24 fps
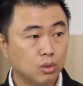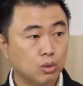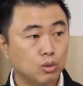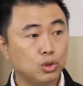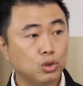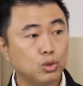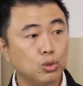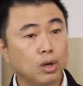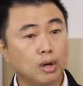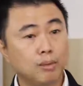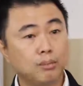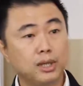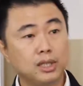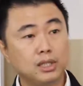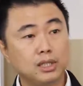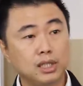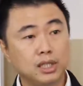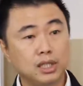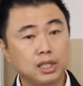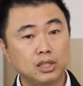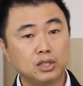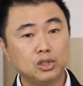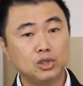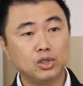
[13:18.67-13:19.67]
So you are
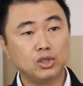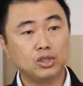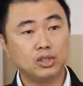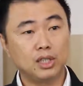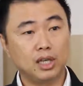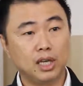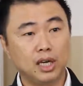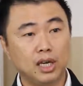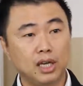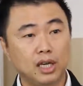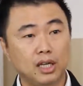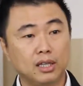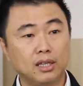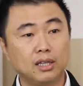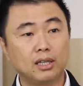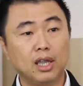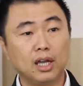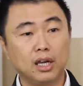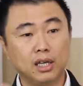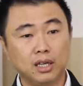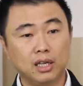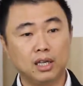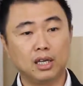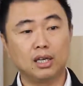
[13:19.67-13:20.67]
basically just a
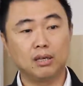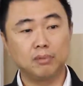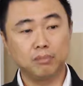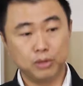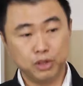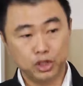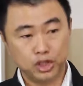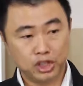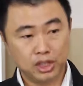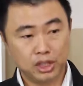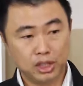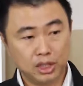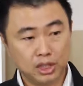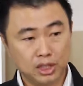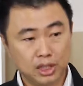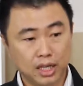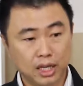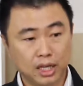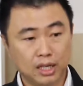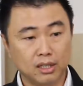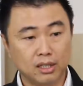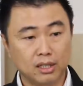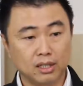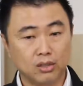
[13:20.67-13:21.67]
thinking machine
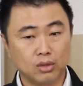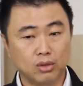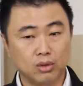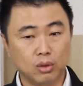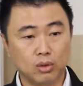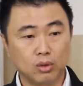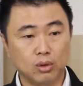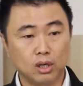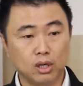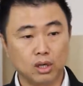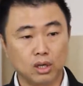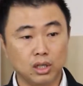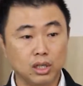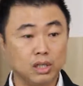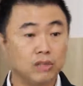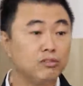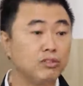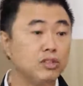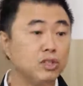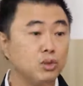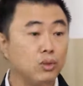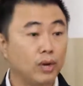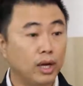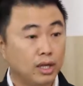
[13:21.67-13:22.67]
that
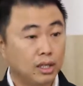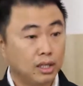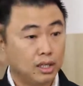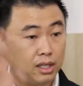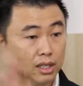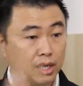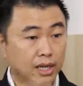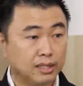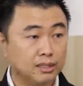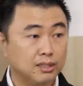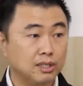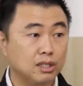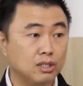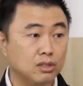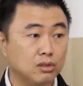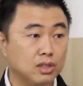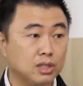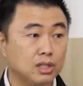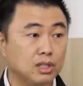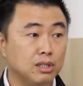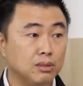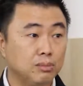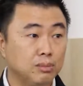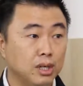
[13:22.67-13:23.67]
given you any external
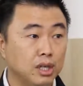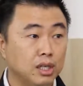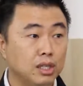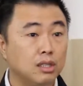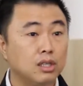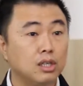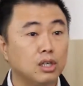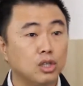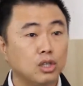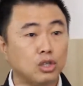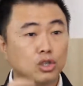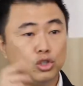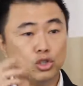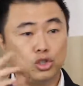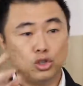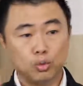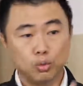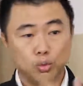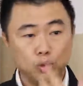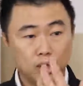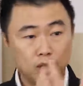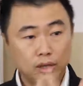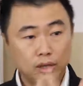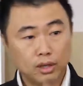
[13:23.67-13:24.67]
stimulus,
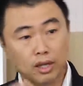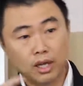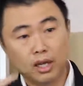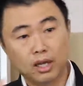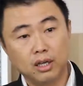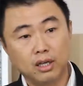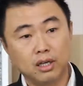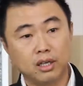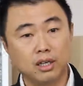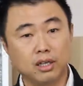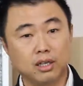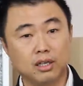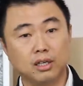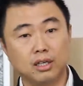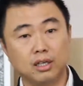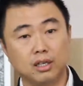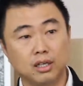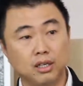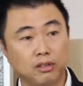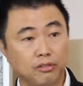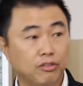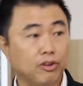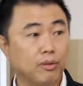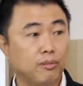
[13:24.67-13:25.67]
you would think in
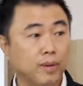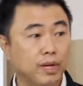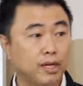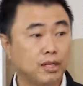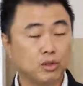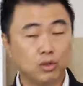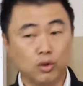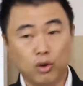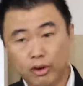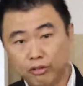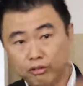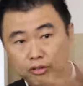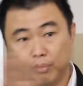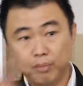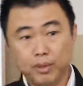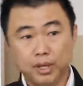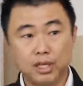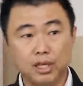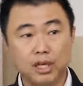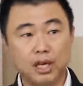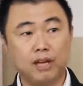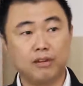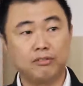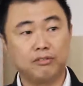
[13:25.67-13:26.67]
a different manner. So
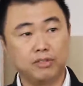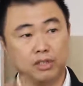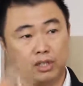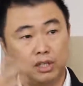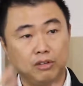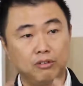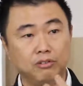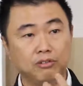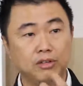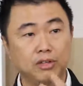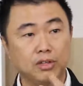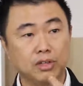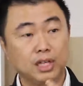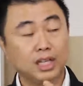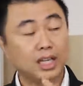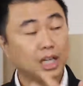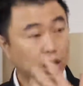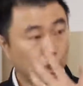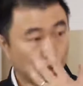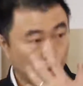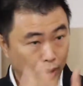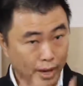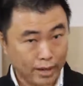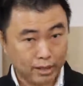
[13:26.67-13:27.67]
everybody have a different
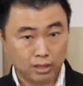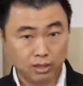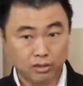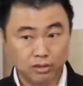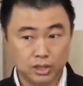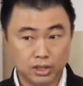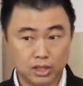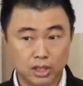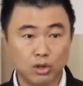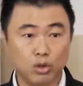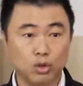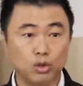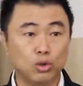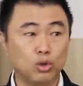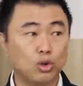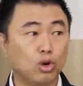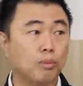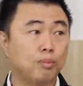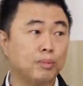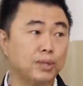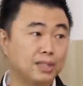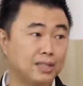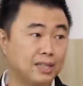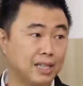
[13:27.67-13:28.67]
characteristic, or you
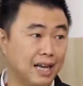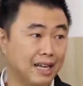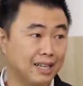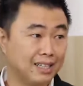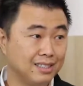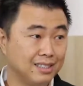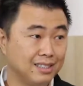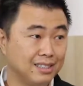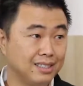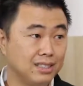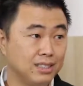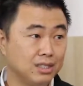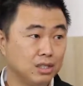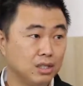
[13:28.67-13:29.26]
call personality.